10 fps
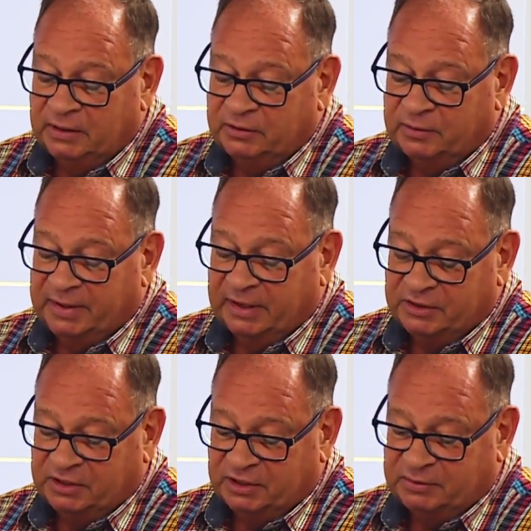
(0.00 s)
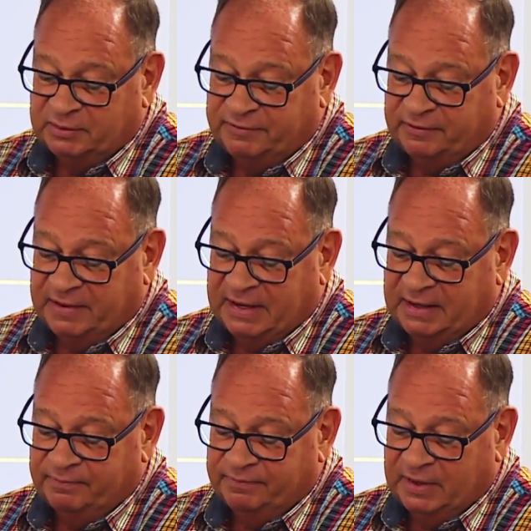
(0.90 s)
make adjustments for that.
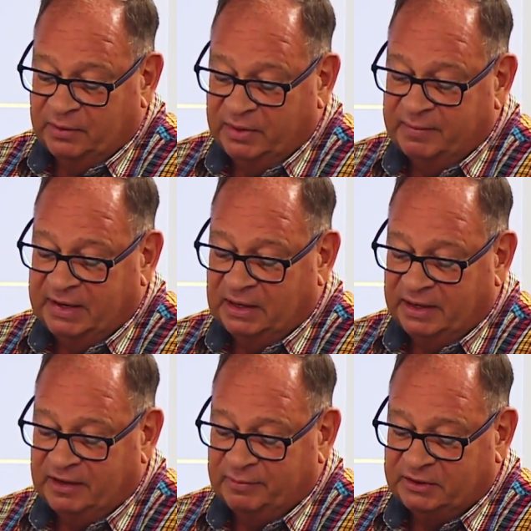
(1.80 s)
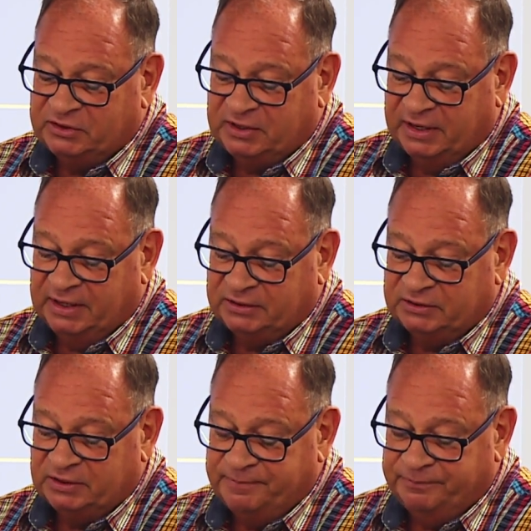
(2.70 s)
And we made a lot of
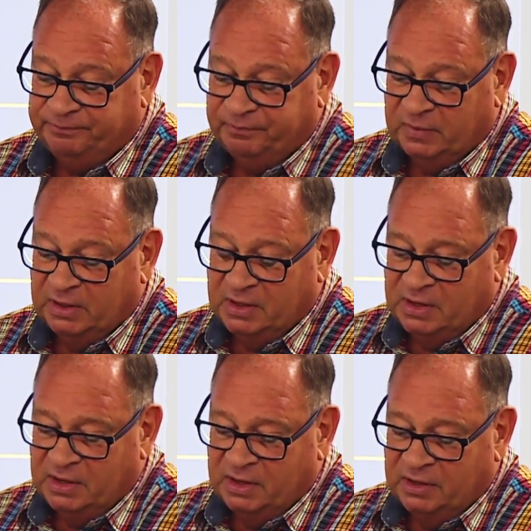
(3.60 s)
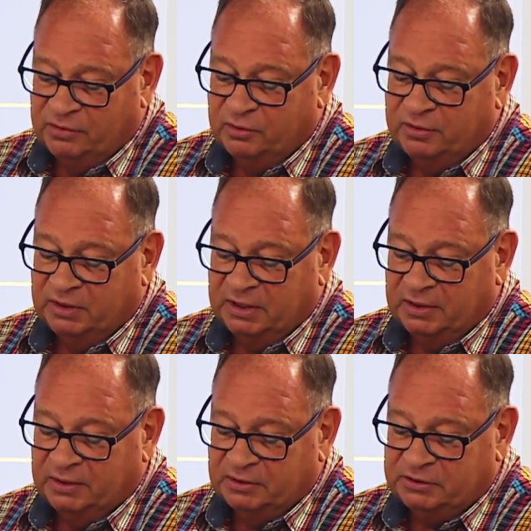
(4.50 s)
mistakes through the
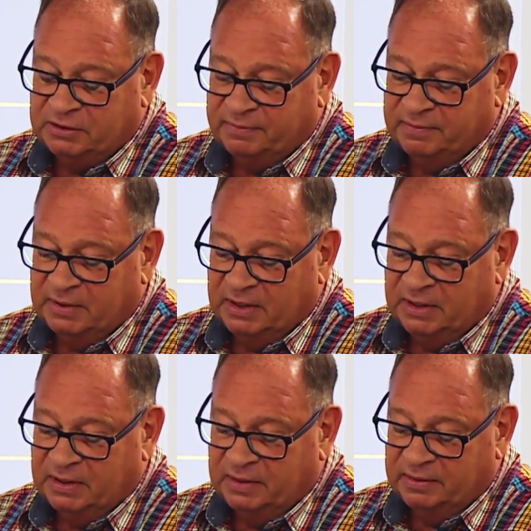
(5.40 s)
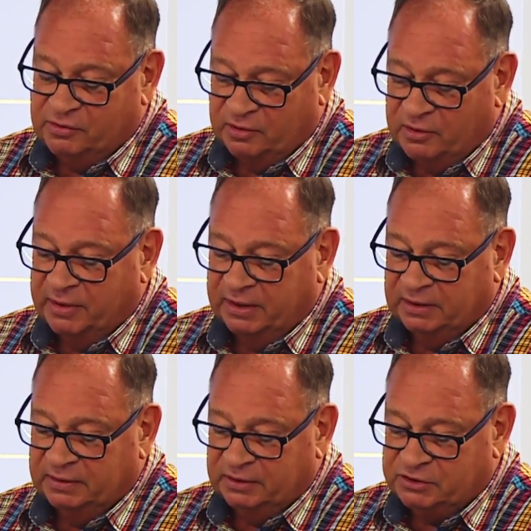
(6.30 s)
years
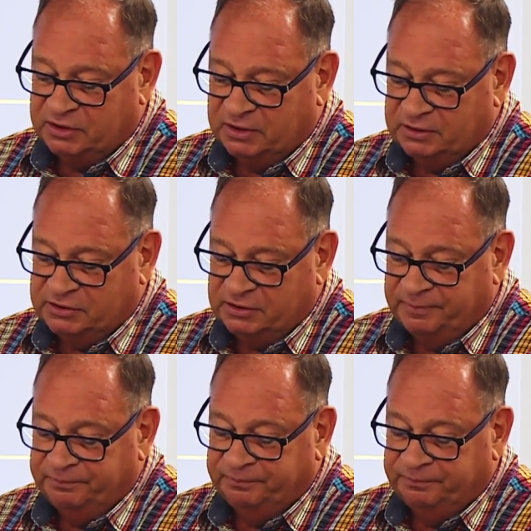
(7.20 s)
growing the church.